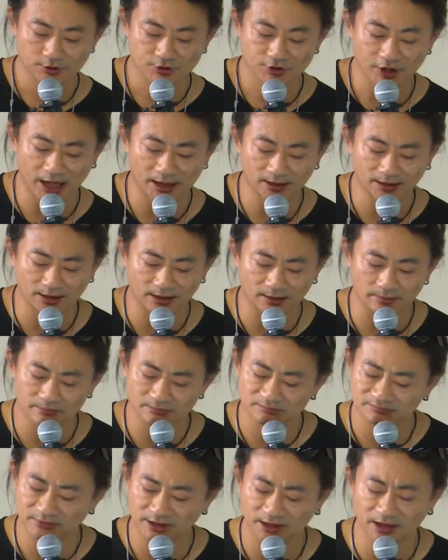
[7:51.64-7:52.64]
China
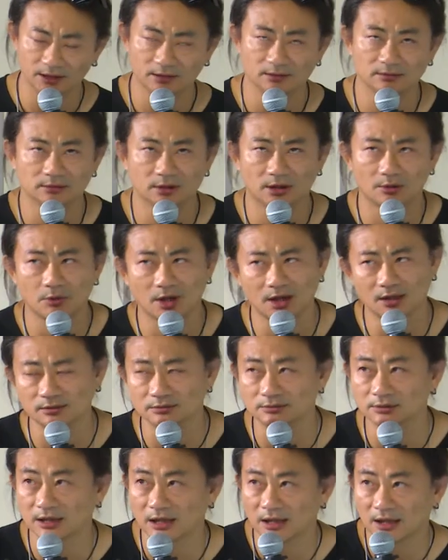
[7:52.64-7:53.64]
in
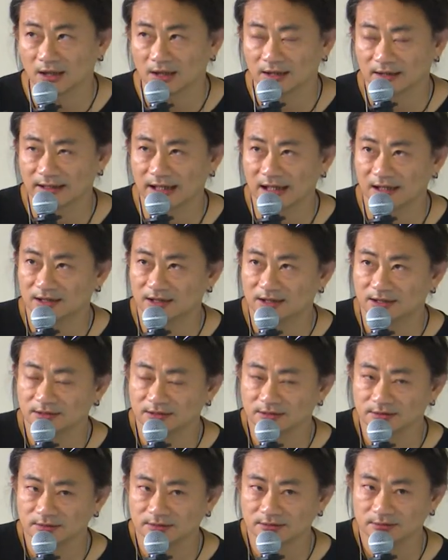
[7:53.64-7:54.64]
around
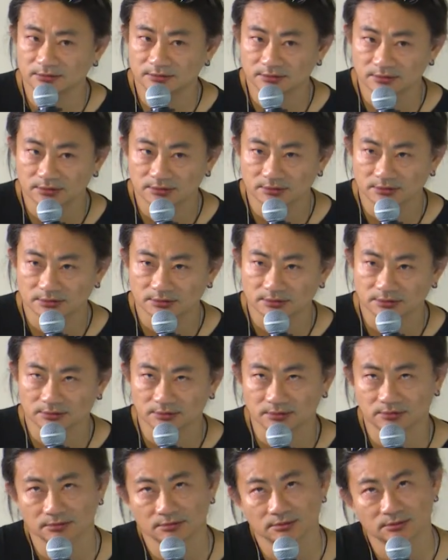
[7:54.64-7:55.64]
19,
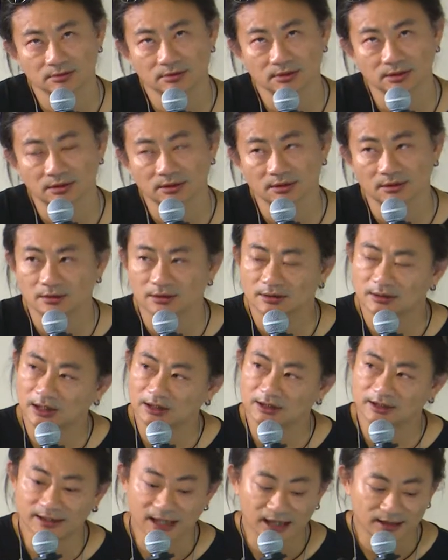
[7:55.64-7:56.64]

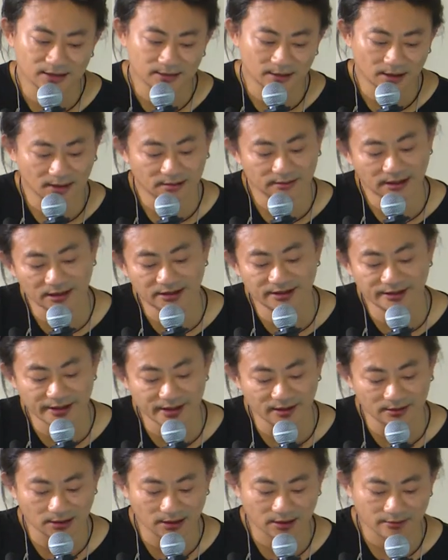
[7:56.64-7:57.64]

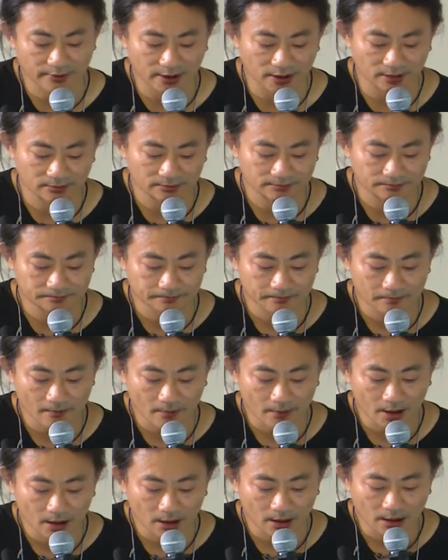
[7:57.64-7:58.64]
1910, uh, I think.
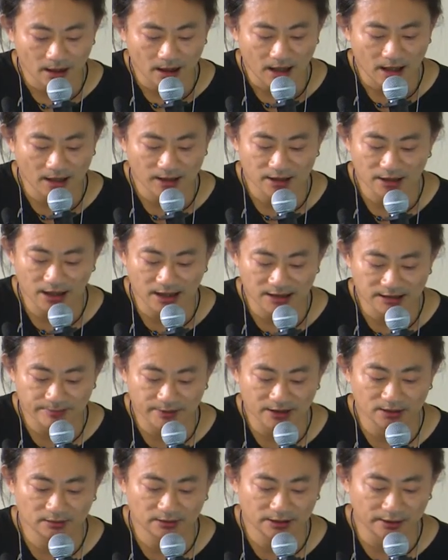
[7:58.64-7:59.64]
Uh, it has
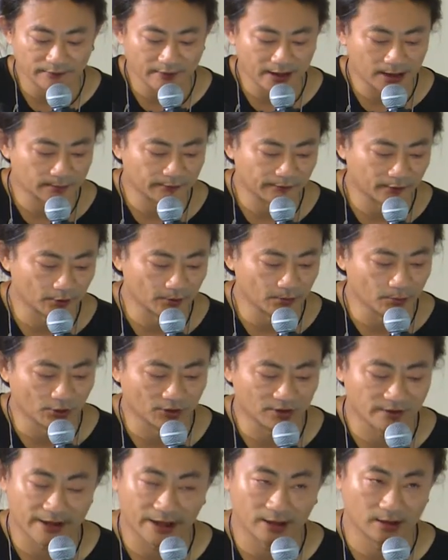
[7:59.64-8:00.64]
been developed for
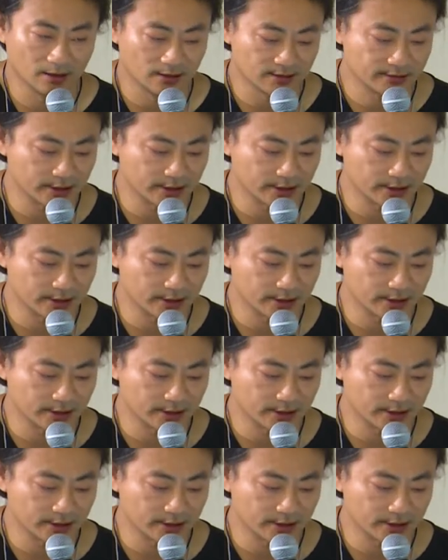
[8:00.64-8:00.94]
more than a